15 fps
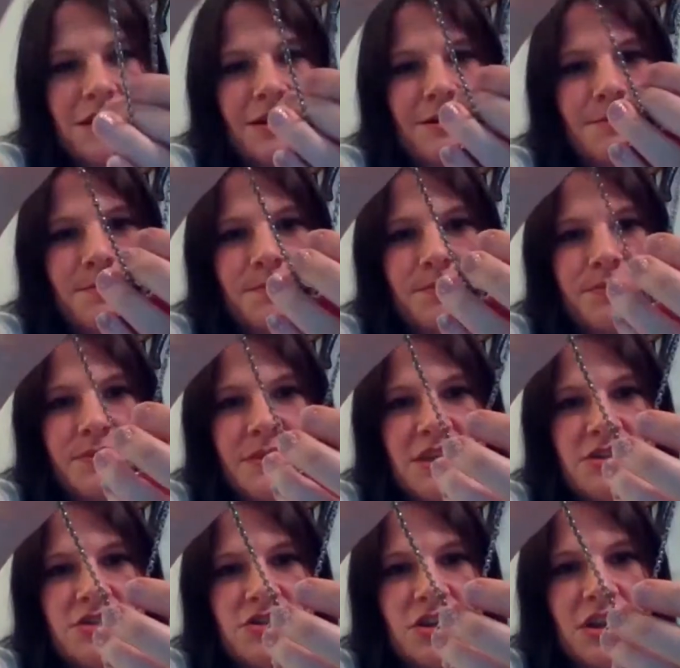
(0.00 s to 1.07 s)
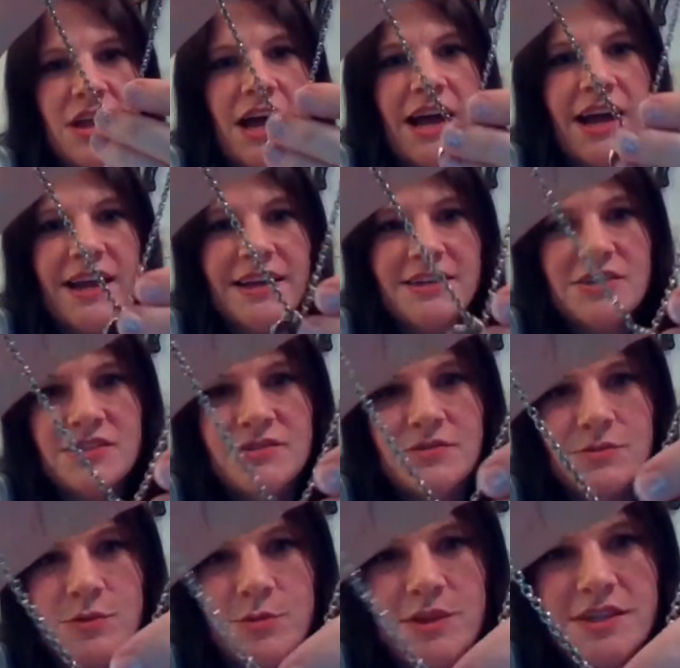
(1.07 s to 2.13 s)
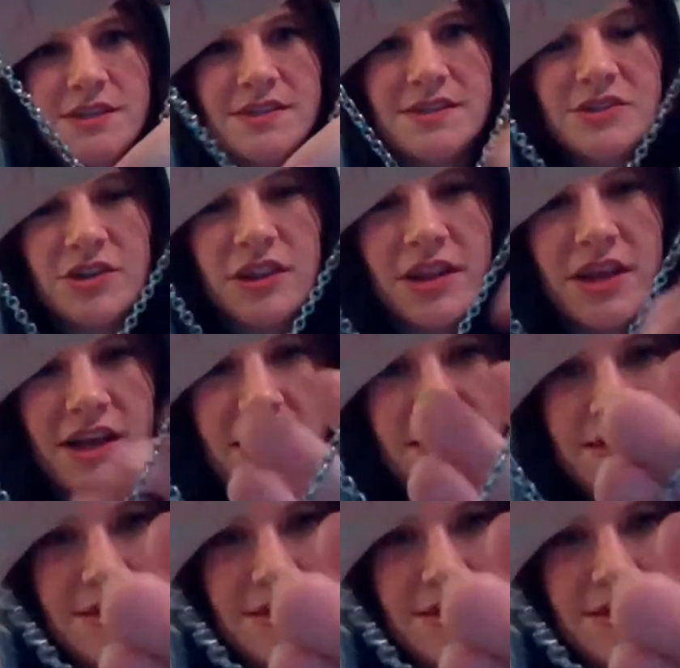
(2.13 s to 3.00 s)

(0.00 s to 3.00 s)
uh, July. Ruby is July.